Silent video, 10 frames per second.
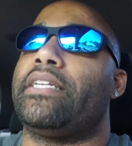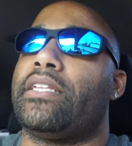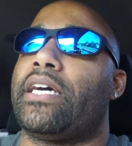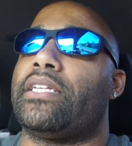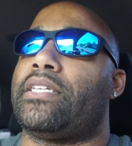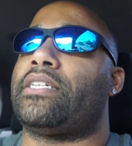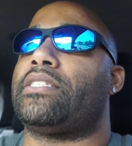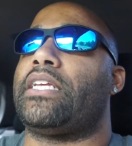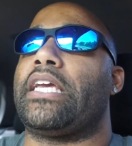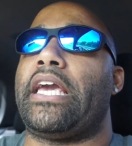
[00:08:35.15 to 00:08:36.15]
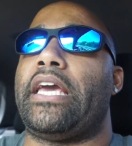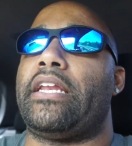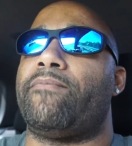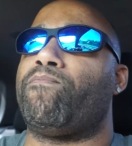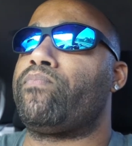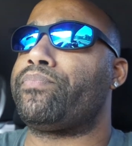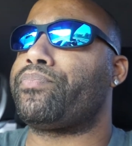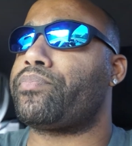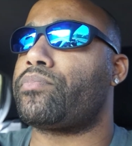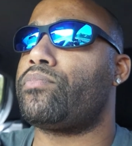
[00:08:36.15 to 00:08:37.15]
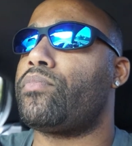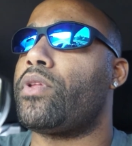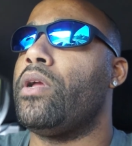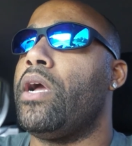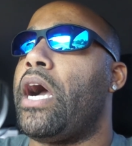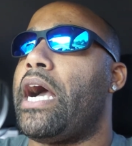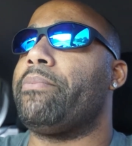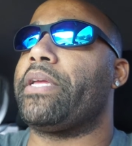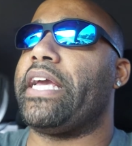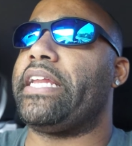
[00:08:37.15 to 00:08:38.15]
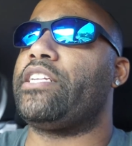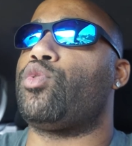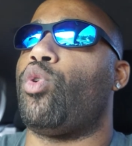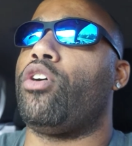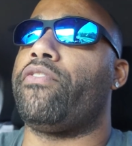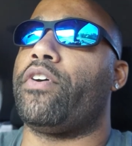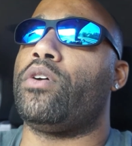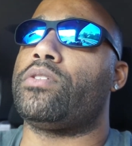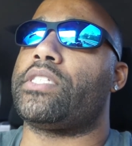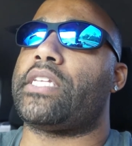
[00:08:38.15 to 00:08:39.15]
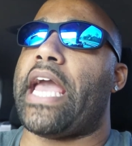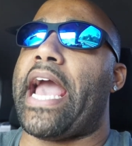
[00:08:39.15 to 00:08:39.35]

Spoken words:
a lot of testing, and I'm getting 12 volts